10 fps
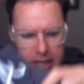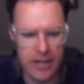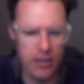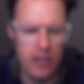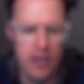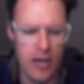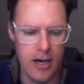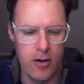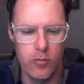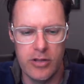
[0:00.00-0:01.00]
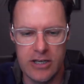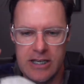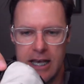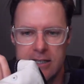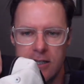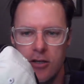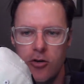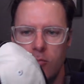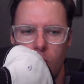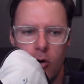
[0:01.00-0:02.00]
there, uh, where this has a
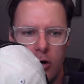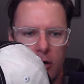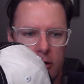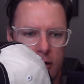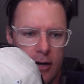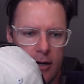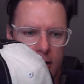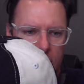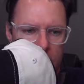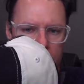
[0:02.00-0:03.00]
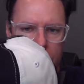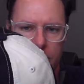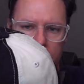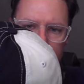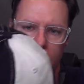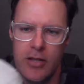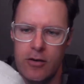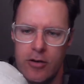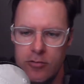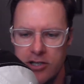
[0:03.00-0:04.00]
little more, um, you
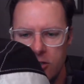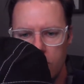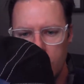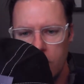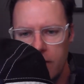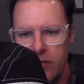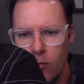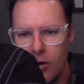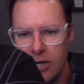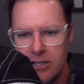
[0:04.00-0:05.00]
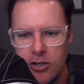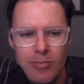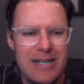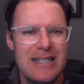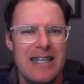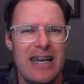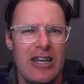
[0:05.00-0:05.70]
know, it will still move if you want it to, but it's not